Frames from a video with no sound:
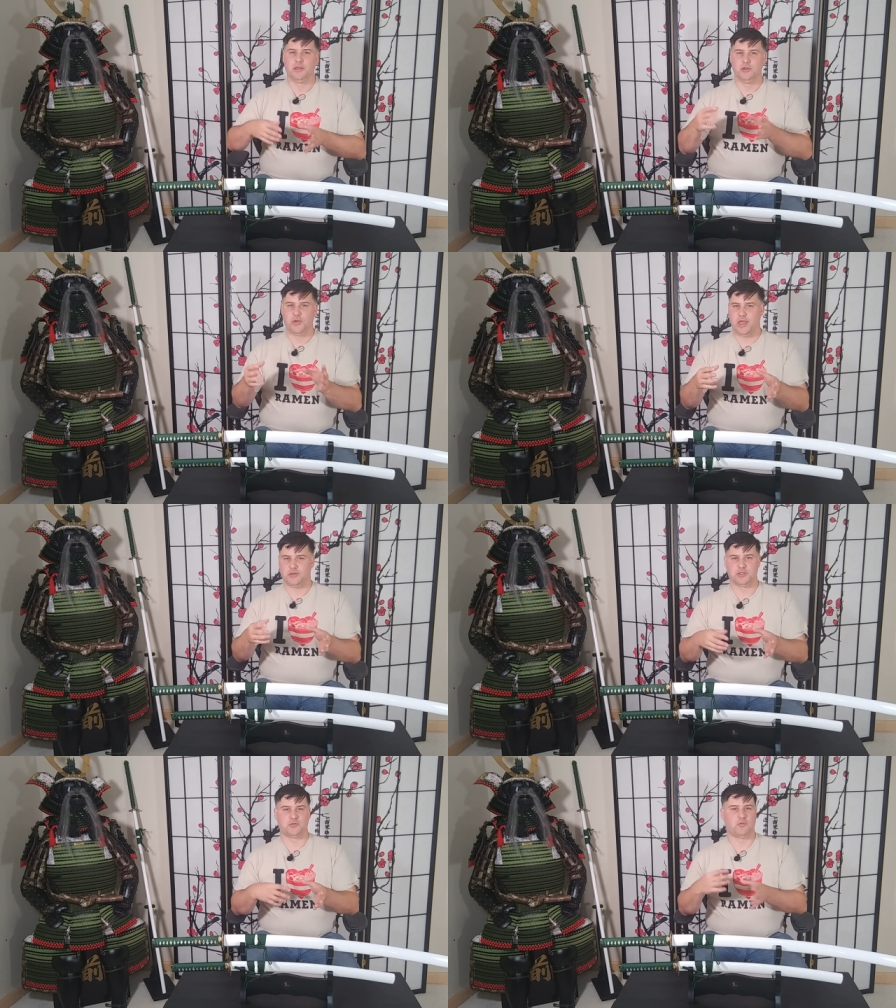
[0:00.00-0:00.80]
you can't
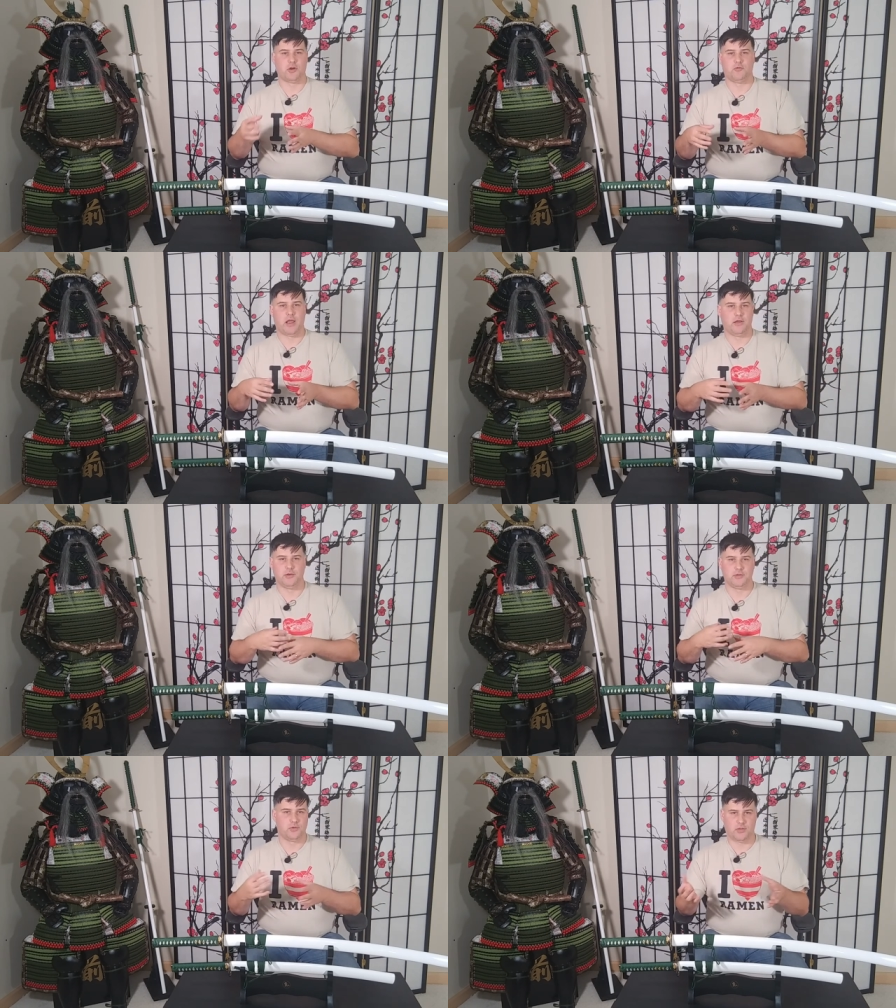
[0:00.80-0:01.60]
just run around
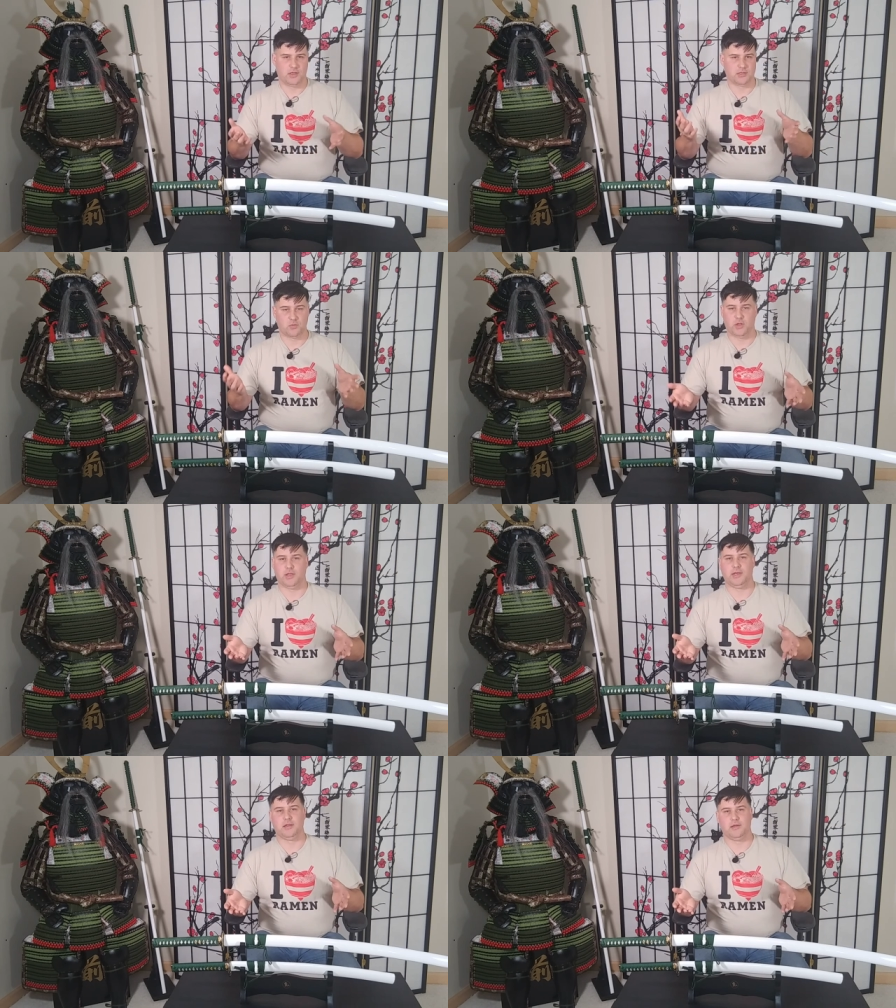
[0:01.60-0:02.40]
and do things
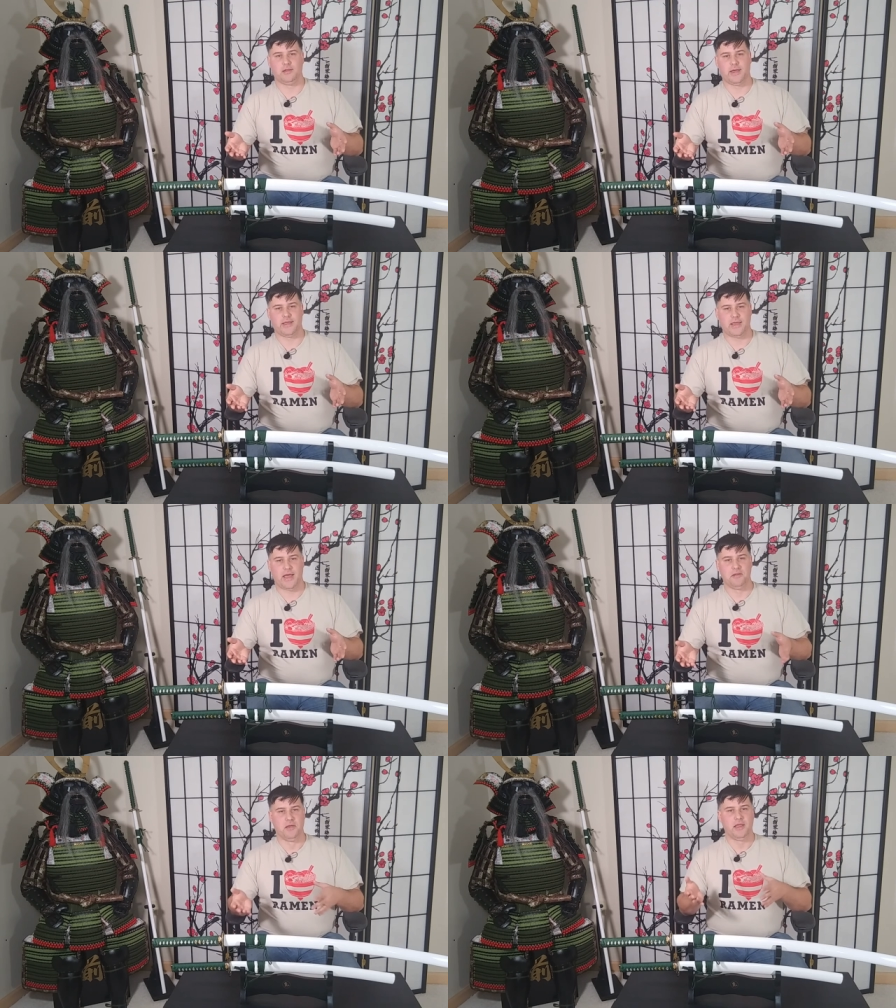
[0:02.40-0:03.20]
willy-nilly like
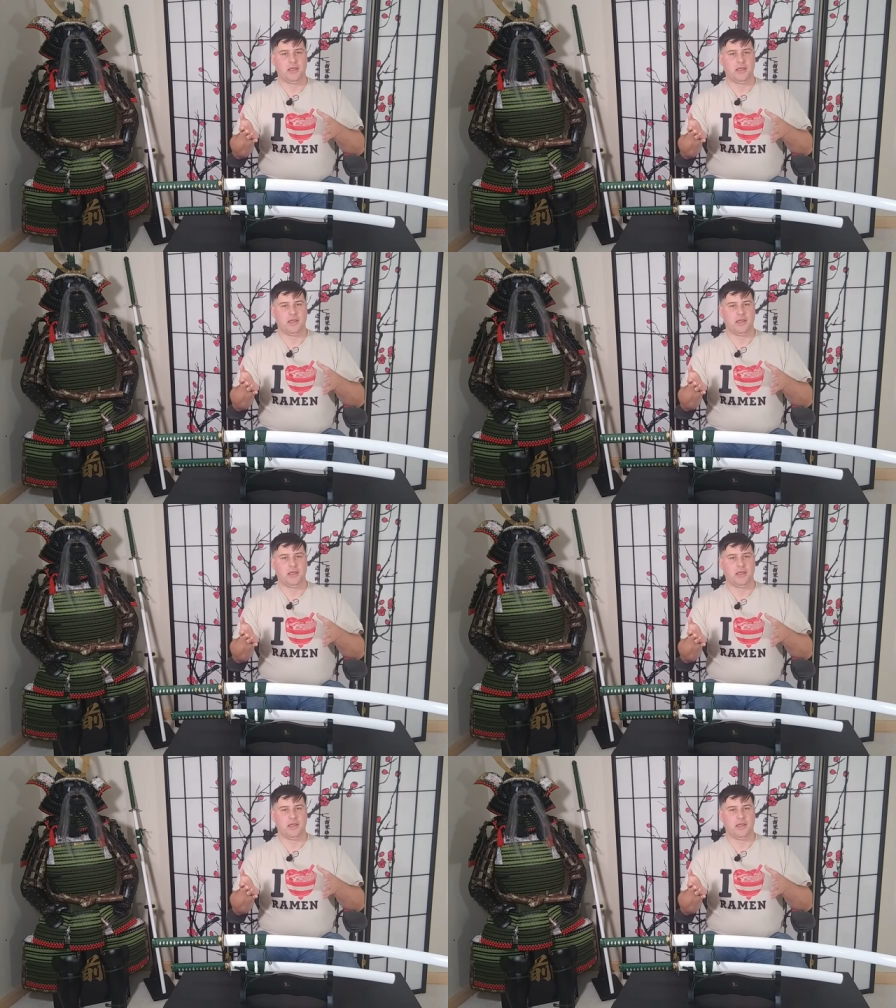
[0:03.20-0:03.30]
that.